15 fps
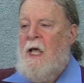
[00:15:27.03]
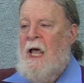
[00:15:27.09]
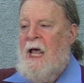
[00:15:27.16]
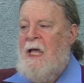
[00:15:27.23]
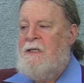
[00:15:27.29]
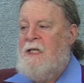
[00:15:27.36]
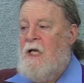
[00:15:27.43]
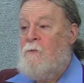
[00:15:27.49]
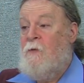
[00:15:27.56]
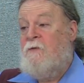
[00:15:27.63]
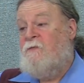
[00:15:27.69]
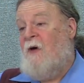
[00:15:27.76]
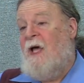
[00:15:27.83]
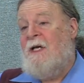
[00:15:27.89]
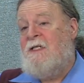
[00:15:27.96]
and then when
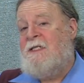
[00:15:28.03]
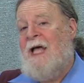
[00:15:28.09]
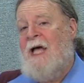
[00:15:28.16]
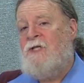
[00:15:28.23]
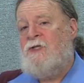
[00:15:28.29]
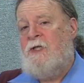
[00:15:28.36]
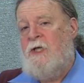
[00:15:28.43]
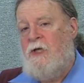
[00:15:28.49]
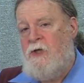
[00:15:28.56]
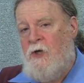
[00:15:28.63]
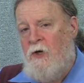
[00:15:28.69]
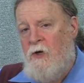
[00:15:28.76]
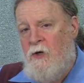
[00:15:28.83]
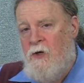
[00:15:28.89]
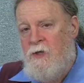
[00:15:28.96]
violence actually
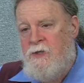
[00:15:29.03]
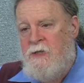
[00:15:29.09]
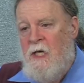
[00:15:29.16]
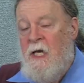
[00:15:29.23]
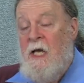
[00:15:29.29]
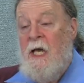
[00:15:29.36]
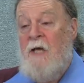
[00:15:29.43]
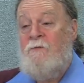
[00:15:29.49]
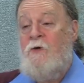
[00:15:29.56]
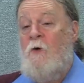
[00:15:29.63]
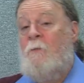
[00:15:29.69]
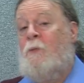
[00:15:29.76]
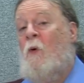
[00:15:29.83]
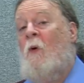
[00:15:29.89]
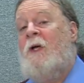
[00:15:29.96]
occurs, if
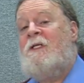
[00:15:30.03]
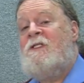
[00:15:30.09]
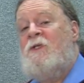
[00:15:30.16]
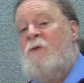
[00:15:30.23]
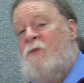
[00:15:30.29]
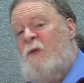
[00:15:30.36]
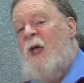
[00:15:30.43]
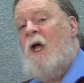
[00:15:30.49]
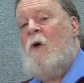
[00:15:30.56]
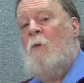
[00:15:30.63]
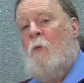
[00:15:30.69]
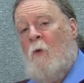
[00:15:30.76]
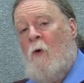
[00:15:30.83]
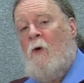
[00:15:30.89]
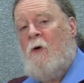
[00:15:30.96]
you point to their
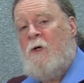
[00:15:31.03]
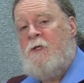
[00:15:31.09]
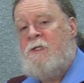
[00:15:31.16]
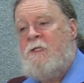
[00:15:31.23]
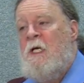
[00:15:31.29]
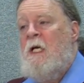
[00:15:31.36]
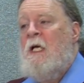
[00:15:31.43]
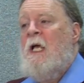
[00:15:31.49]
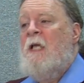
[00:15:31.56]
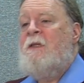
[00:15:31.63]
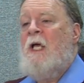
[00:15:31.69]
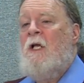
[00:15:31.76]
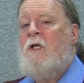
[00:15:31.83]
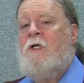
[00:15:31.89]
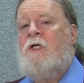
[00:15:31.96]
words,
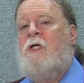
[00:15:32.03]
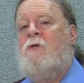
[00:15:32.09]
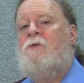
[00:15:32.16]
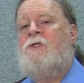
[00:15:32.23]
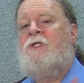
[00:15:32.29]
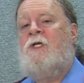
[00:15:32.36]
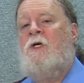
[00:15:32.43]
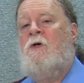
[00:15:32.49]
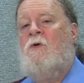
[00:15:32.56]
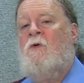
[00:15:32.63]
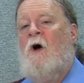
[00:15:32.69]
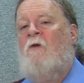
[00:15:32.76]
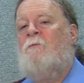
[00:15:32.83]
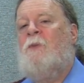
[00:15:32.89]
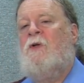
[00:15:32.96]
they'll accuse
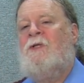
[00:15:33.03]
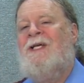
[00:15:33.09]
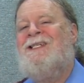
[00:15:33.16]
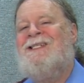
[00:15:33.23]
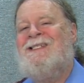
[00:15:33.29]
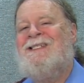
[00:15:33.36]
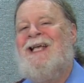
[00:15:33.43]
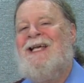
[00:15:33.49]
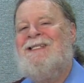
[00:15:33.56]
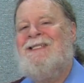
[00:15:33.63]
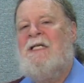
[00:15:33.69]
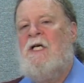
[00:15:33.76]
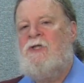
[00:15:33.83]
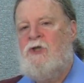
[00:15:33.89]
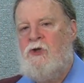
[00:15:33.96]
you of
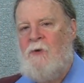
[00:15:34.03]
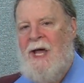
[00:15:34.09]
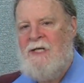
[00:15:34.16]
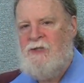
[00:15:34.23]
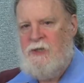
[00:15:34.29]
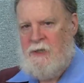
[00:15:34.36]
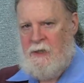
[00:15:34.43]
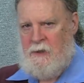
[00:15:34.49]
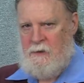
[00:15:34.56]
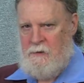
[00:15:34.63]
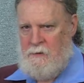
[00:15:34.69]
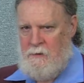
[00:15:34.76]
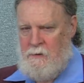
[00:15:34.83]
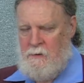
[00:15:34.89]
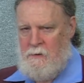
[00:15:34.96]
politicizing a tragedy.
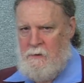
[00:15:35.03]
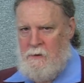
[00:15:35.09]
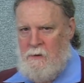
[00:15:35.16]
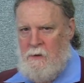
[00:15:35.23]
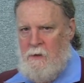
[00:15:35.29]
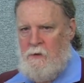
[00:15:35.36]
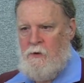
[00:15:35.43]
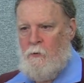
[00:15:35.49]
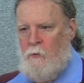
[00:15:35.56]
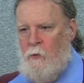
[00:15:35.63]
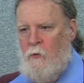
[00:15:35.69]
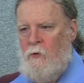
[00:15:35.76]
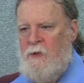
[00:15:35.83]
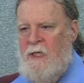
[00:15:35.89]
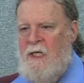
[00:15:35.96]
The
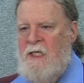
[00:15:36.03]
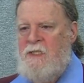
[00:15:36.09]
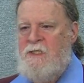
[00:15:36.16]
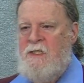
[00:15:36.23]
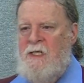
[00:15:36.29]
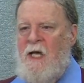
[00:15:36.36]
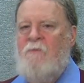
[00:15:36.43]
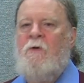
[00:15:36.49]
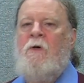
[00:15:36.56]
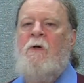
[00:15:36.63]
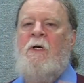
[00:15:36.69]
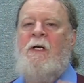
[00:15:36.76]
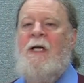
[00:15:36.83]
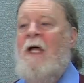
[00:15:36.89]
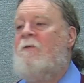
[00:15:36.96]
rule is
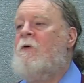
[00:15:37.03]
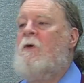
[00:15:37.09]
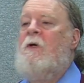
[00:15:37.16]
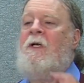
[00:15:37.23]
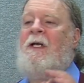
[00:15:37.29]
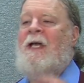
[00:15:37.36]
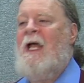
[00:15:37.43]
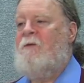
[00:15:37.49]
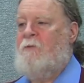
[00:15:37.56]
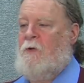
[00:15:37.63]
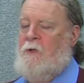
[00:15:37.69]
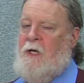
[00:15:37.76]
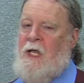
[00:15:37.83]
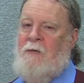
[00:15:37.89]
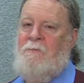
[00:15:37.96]
never, never,
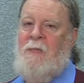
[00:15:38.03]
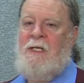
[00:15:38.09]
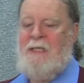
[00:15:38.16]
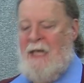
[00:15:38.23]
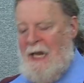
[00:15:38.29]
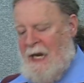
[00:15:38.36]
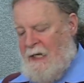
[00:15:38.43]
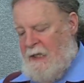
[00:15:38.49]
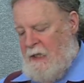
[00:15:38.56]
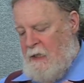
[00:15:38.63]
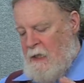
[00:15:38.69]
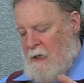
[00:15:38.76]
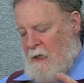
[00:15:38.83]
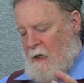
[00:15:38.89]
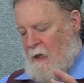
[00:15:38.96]
never admit any
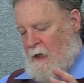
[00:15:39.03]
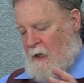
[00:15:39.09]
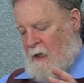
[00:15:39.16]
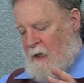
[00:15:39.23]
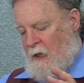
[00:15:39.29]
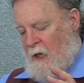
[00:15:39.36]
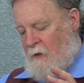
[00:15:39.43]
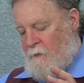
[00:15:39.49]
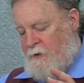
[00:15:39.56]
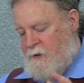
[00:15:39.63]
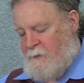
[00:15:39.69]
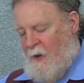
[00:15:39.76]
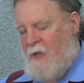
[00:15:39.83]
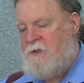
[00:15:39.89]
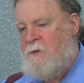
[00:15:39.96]
uh,
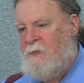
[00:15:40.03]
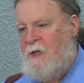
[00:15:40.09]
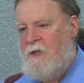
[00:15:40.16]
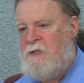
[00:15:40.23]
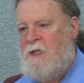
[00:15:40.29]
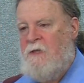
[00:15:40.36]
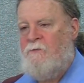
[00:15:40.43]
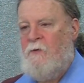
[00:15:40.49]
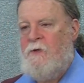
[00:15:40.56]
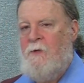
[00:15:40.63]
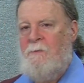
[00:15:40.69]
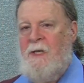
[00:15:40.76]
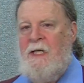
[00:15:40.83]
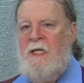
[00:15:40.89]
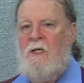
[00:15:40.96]
responsibility for the
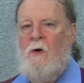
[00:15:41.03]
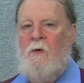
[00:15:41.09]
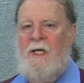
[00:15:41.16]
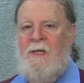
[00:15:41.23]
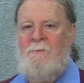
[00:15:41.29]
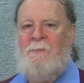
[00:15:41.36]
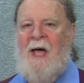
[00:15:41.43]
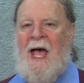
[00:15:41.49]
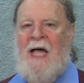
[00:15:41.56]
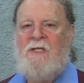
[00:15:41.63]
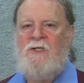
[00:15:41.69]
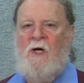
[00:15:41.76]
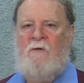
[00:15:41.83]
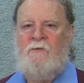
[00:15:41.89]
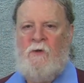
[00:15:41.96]
meaning or
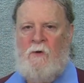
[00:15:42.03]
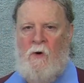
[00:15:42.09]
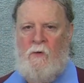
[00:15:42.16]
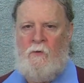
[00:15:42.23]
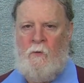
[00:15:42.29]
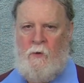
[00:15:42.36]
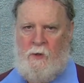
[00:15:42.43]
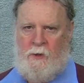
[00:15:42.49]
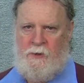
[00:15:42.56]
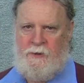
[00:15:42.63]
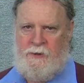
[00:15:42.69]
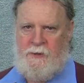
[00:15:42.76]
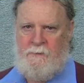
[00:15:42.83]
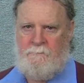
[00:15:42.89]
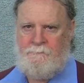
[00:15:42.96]
impact of your own
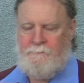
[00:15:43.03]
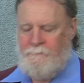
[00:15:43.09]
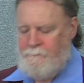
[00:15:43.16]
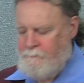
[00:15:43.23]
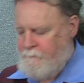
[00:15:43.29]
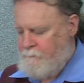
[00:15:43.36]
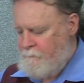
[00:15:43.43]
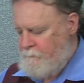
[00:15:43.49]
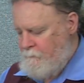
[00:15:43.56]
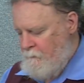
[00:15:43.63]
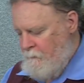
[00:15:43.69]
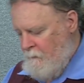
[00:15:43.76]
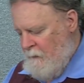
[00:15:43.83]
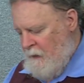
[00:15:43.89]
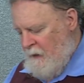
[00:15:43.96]
words.
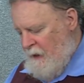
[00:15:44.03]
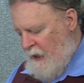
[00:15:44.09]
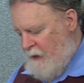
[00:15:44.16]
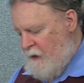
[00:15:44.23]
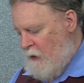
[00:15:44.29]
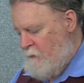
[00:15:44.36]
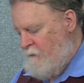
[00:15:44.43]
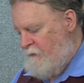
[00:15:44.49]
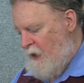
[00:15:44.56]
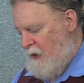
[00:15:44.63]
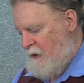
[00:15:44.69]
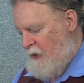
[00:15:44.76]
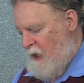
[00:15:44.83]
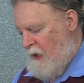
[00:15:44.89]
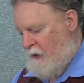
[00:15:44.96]
And here we've
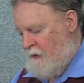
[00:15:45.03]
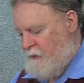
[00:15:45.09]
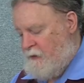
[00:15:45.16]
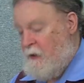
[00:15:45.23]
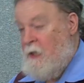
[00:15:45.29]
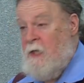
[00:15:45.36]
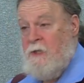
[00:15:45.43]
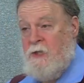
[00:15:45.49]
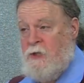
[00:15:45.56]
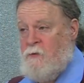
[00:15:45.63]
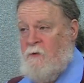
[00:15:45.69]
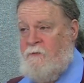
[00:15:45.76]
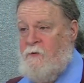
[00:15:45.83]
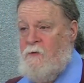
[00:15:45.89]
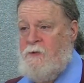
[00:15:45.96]
got Collins just
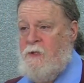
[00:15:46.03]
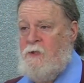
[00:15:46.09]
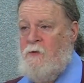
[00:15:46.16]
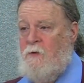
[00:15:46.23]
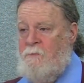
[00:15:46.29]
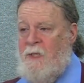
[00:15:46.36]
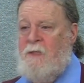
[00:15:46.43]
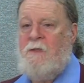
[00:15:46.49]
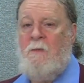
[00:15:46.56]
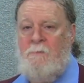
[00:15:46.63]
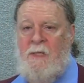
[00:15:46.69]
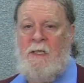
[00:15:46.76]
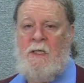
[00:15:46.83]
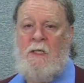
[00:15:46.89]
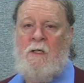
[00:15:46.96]
refusing to admit the
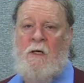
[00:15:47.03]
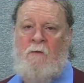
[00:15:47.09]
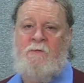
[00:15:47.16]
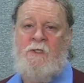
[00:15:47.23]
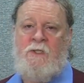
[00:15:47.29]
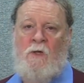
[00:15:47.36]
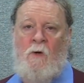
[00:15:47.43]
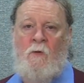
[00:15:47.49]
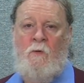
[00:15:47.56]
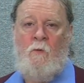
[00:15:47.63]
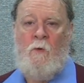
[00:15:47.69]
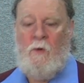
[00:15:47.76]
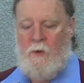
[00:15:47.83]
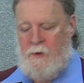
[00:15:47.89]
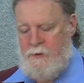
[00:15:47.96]
meaning of his own
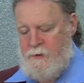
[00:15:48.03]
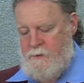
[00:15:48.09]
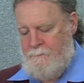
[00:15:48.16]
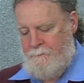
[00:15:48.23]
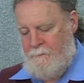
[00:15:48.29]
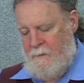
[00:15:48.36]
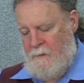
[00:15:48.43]
words.